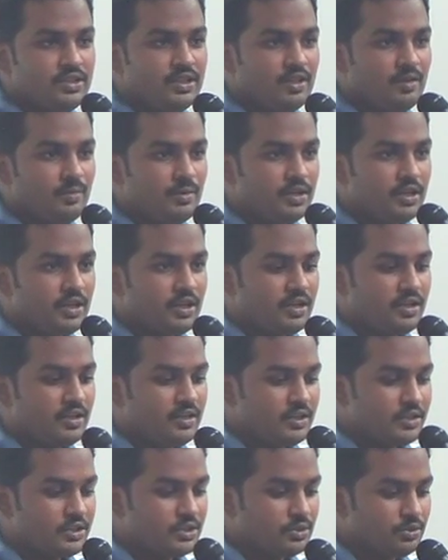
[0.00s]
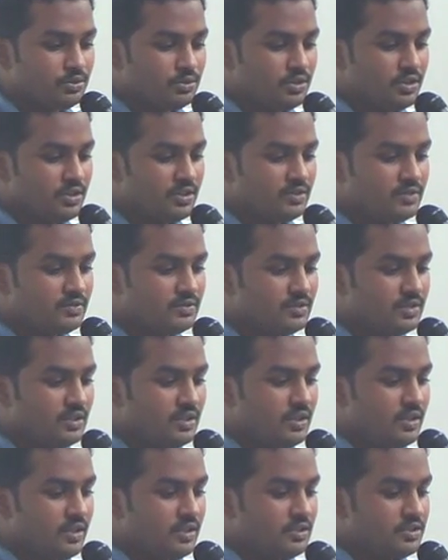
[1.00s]
G Limited issued
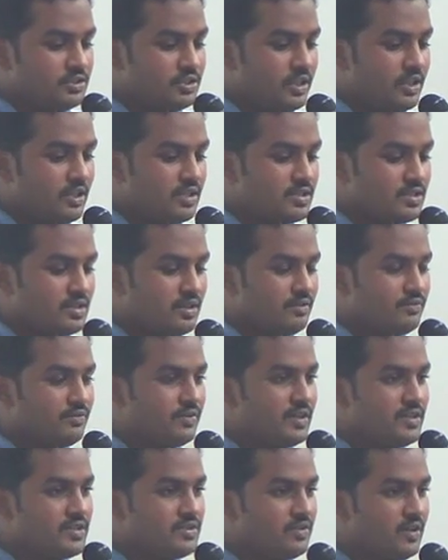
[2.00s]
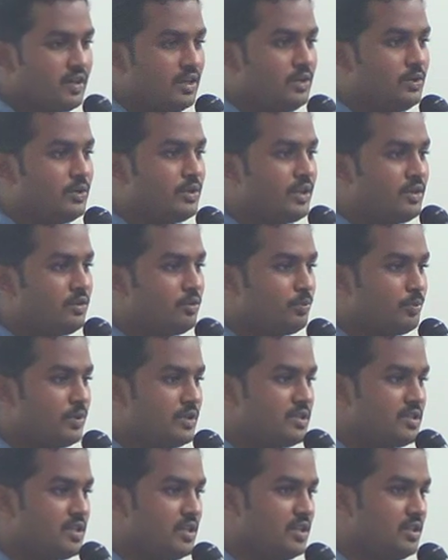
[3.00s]
shares of face value 10
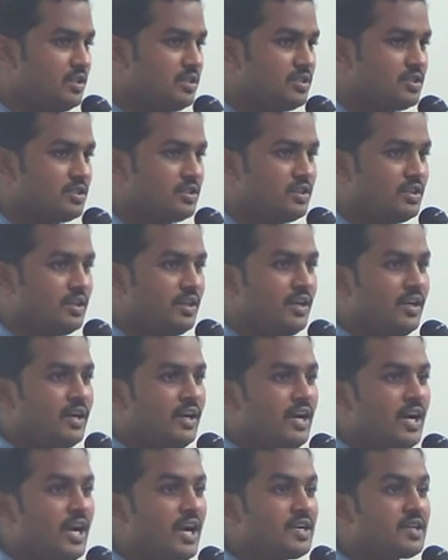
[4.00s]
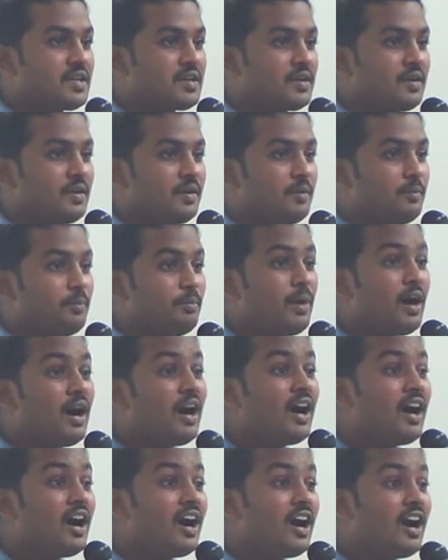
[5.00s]
rupees each at
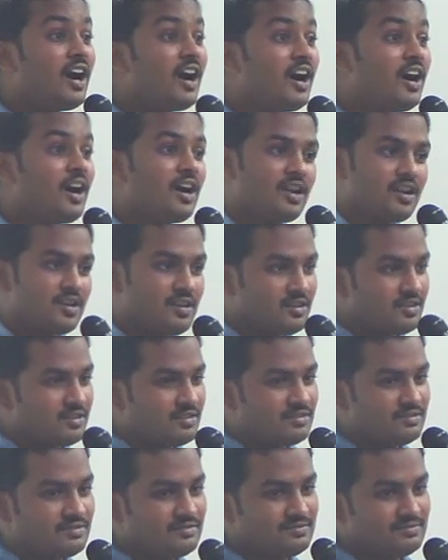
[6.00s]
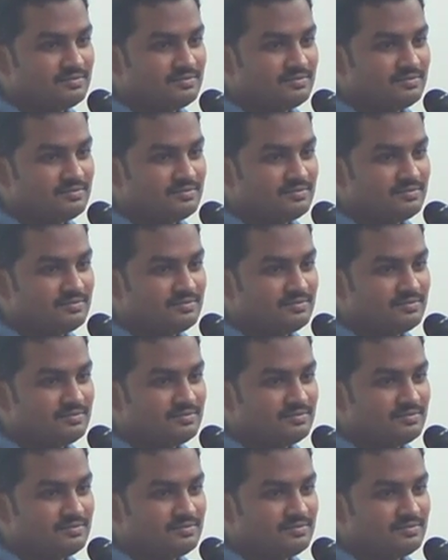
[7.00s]
par.